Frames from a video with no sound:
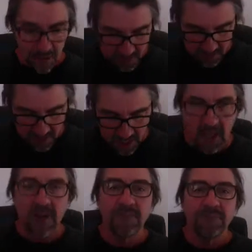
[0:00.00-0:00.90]

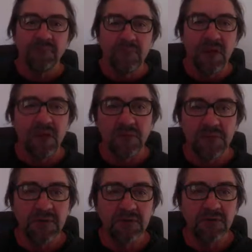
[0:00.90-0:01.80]
Okay, making a
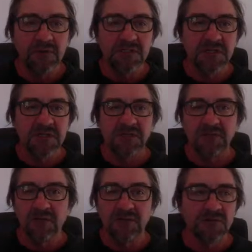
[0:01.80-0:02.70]
beautiful series of,
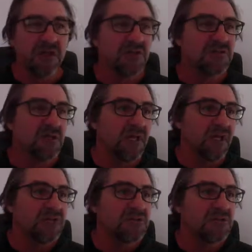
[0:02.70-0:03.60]
look at those
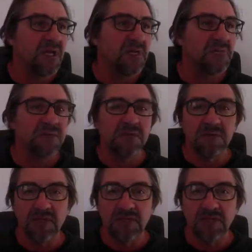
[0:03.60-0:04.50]
undulating shapes, those
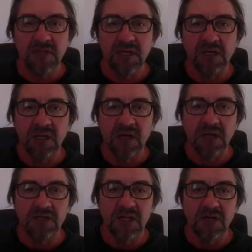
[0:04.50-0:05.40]
undulating
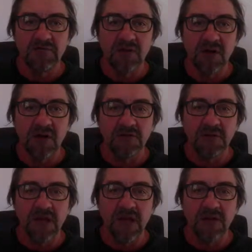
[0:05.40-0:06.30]
lines. And if they're on different
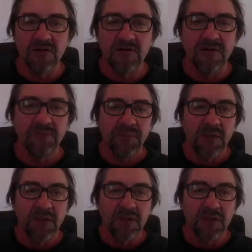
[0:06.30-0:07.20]
layers,
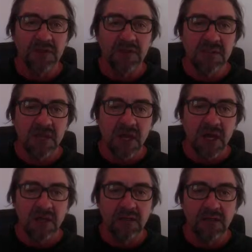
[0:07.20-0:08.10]
look at this. I
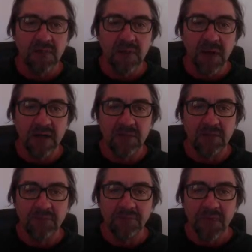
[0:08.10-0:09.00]
can combine them,
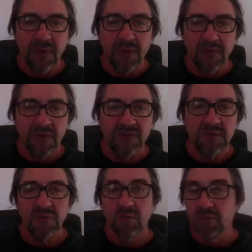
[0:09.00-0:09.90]
make
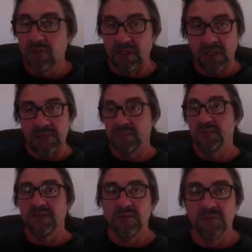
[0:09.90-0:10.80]
some really, I mean, to me,
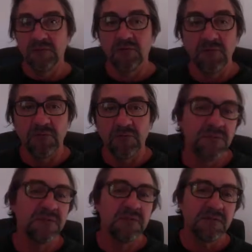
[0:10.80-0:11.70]
they're beautiful
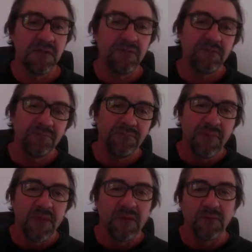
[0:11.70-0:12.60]
forms. So
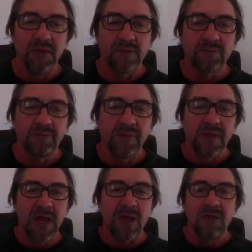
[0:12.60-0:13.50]
anyway,
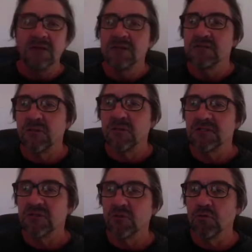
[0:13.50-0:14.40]
now, so let's
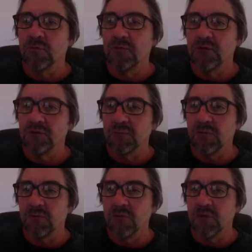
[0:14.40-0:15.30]
group those and
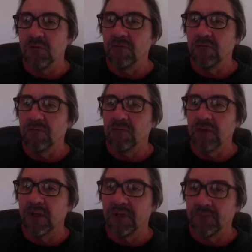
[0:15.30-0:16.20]
move them over,
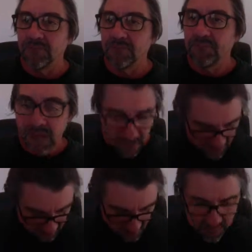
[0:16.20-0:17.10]
right? Now, how
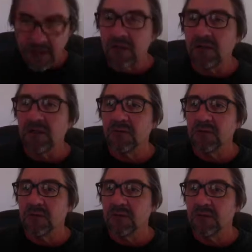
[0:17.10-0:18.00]
do you right click
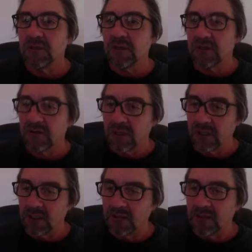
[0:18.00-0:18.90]
with a, okay,
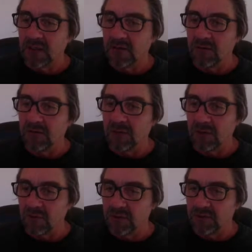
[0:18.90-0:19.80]
there we go,
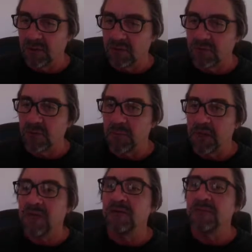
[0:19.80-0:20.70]
with a
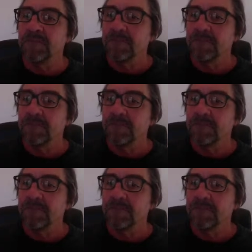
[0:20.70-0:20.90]
pen?